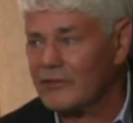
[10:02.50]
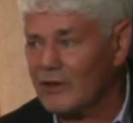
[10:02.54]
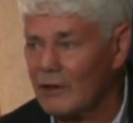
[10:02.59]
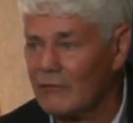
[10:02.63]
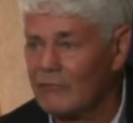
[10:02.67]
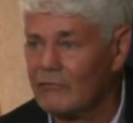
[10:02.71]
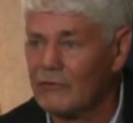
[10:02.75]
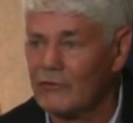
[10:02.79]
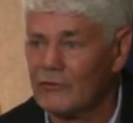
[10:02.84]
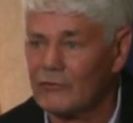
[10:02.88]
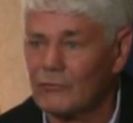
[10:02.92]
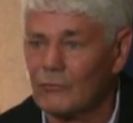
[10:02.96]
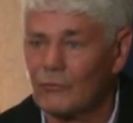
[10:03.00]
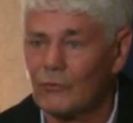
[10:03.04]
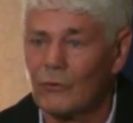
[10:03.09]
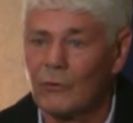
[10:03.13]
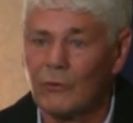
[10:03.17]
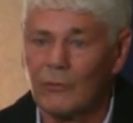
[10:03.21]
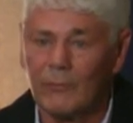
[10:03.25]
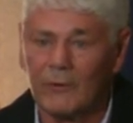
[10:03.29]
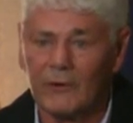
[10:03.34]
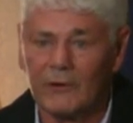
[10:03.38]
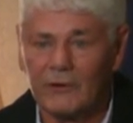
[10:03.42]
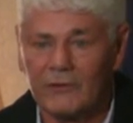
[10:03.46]
selfish
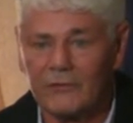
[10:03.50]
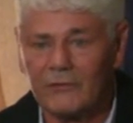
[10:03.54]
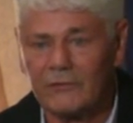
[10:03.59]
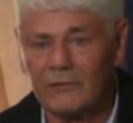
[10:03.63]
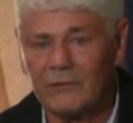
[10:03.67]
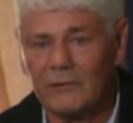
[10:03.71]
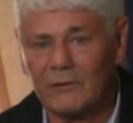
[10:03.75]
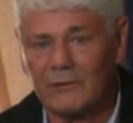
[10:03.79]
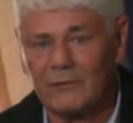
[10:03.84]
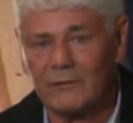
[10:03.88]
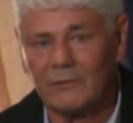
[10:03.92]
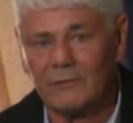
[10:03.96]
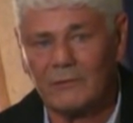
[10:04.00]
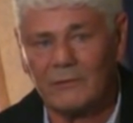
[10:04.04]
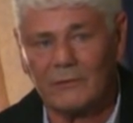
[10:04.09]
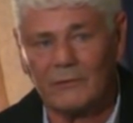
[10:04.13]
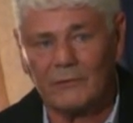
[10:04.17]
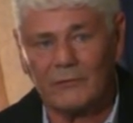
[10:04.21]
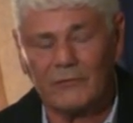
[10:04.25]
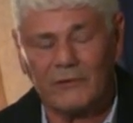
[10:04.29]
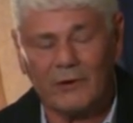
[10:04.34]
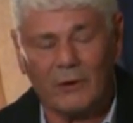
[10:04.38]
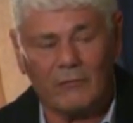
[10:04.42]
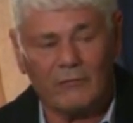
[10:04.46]
rule, but
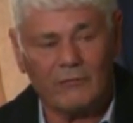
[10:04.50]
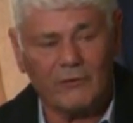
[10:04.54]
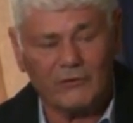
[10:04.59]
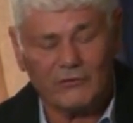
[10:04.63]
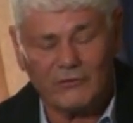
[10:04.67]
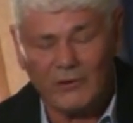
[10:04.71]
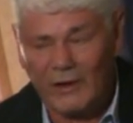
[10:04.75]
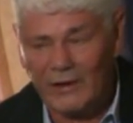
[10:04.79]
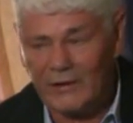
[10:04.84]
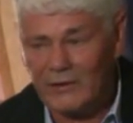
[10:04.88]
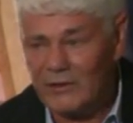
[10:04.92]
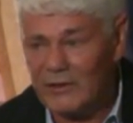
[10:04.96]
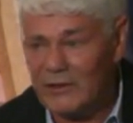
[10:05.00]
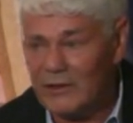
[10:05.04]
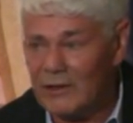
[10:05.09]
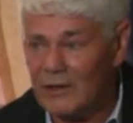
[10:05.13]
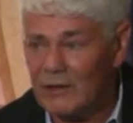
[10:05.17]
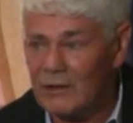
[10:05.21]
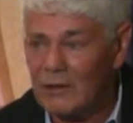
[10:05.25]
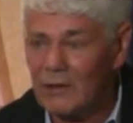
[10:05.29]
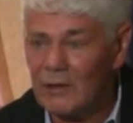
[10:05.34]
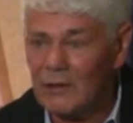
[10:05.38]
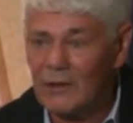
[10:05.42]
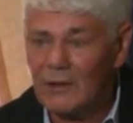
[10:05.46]
they're a selfish
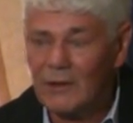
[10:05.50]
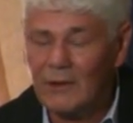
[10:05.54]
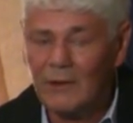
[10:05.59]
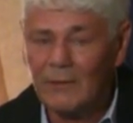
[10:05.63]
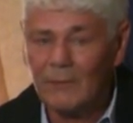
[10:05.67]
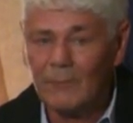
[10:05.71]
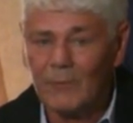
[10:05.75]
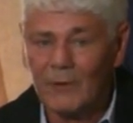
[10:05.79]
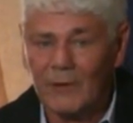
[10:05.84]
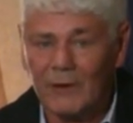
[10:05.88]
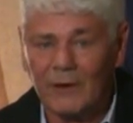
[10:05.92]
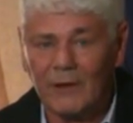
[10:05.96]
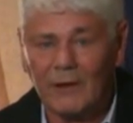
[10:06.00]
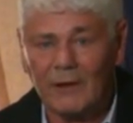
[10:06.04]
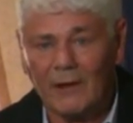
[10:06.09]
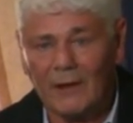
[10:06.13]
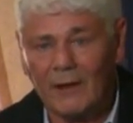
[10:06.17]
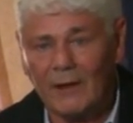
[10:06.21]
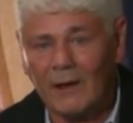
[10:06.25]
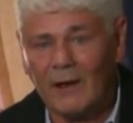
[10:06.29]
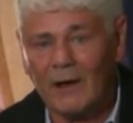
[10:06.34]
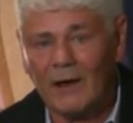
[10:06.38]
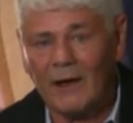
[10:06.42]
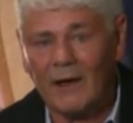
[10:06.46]
idea. But
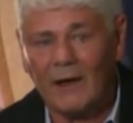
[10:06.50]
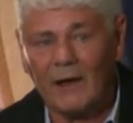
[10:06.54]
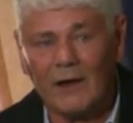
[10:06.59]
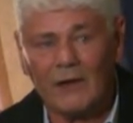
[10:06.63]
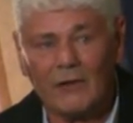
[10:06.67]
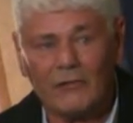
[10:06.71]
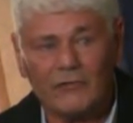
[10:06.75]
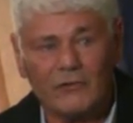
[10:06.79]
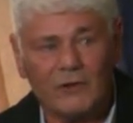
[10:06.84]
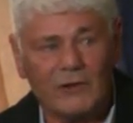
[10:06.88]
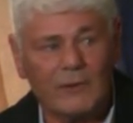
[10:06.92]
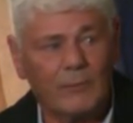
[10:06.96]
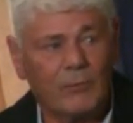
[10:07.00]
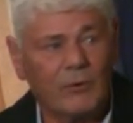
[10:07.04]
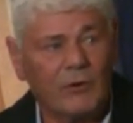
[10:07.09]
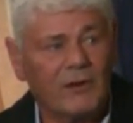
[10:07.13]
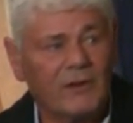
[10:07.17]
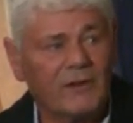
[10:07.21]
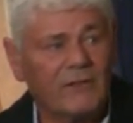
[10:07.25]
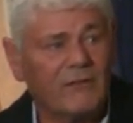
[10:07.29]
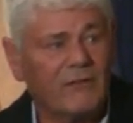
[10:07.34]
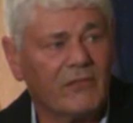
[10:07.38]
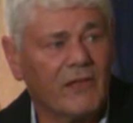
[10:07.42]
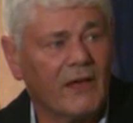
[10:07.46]
I honestly
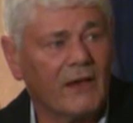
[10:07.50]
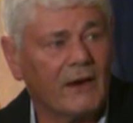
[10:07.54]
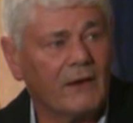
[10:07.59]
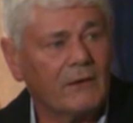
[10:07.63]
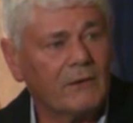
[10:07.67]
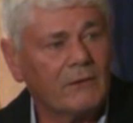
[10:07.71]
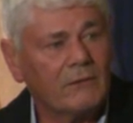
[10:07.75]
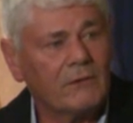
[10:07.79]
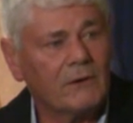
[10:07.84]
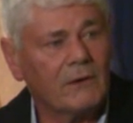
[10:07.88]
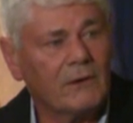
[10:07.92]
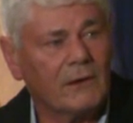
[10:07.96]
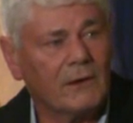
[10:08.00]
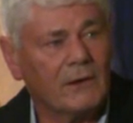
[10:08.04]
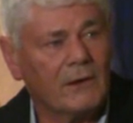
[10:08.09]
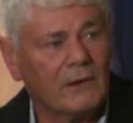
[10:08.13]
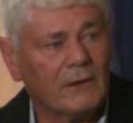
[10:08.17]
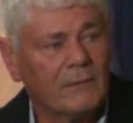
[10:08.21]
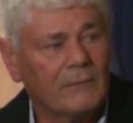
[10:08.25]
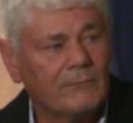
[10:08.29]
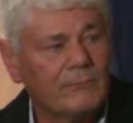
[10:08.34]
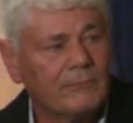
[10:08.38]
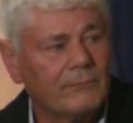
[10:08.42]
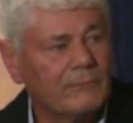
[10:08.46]
believe that.
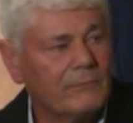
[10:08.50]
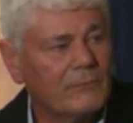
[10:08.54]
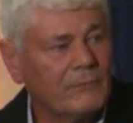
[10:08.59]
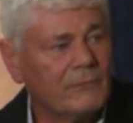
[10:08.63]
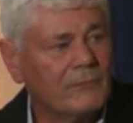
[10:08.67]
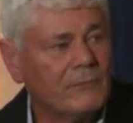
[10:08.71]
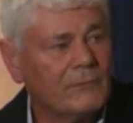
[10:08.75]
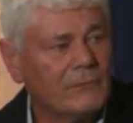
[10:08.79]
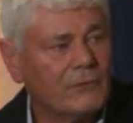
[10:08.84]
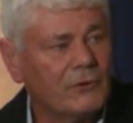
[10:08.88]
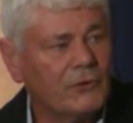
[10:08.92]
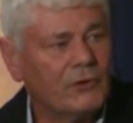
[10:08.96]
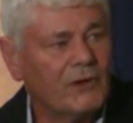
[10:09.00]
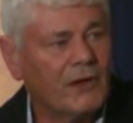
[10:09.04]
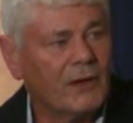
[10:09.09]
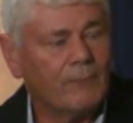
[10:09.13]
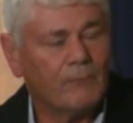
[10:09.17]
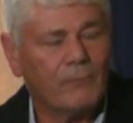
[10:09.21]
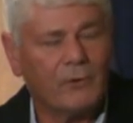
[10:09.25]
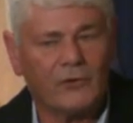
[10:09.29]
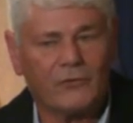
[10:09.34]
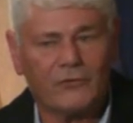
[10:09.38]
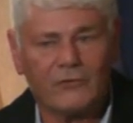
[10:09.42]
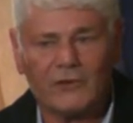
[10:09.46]
You
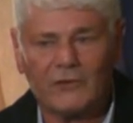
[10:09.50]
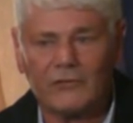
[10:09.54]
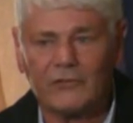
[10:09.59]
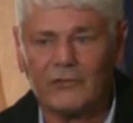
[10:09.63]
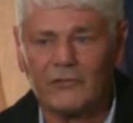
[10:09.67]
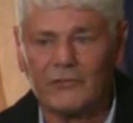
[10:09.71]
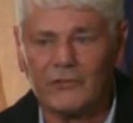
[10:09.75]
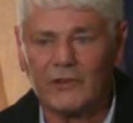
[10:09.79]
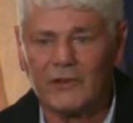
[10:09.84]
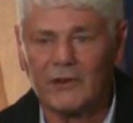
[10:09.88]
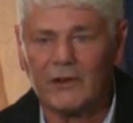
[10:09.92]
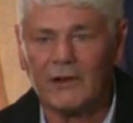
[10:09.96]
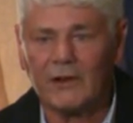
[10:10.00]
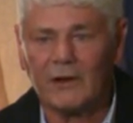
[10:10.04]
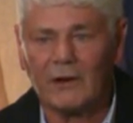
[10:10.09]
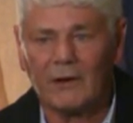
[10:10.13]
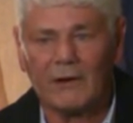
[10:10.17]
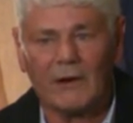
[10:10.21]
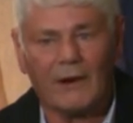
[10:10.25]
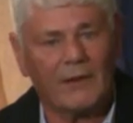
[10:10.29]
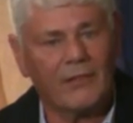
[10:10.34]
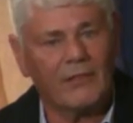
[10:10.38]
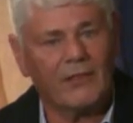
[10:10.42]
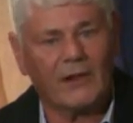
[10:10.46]
get businesses in here,
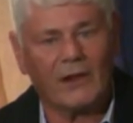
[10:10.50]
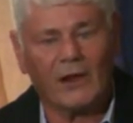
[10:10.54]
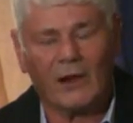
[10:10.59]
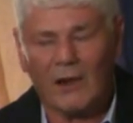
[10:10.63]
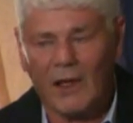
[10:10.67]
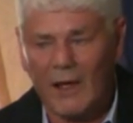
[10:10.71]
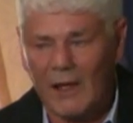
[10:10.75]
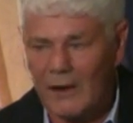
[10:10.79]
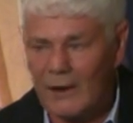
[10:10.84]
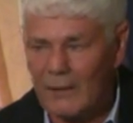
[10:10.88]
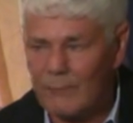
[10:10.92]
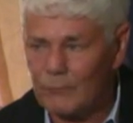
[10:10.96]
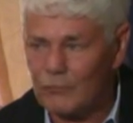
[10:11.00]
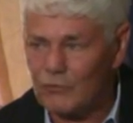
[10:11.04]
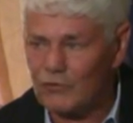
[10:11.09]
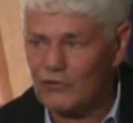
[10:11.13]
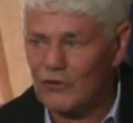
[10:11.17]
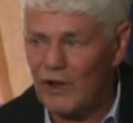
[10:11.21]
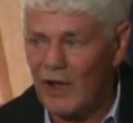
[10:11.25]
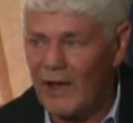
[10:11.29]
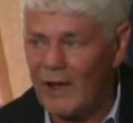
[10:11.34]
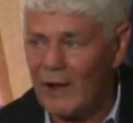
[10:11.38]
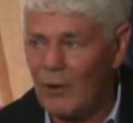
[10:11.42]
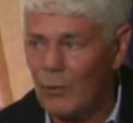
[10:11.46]
and I think a lot of them
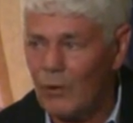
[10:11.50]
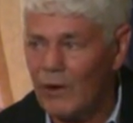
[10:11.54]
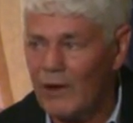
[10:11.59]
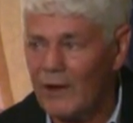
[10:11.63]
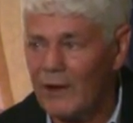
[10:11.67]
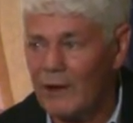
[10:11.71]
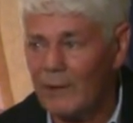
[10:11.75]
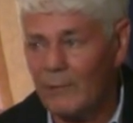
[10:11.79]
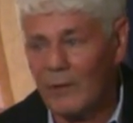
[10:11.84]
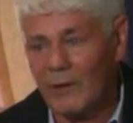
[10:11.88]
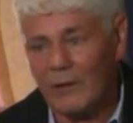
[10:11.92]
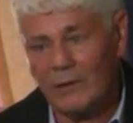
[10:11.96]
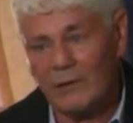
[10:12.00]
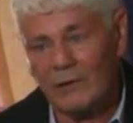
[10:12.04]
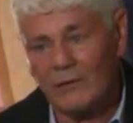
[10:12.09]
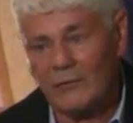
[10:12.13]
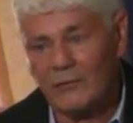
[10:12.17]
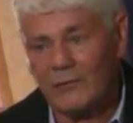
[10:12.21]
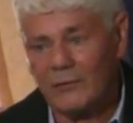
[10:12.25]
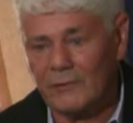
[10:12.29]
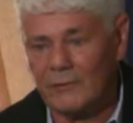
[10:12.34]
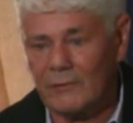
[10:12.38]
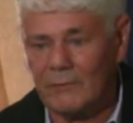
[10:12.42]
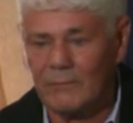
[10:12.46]
shy away
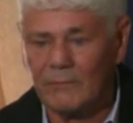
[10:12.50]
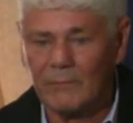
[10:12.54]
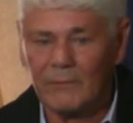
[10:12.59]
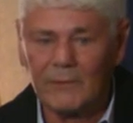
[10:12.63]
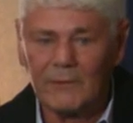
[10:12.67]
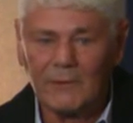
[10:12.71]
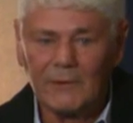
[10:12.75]
because of,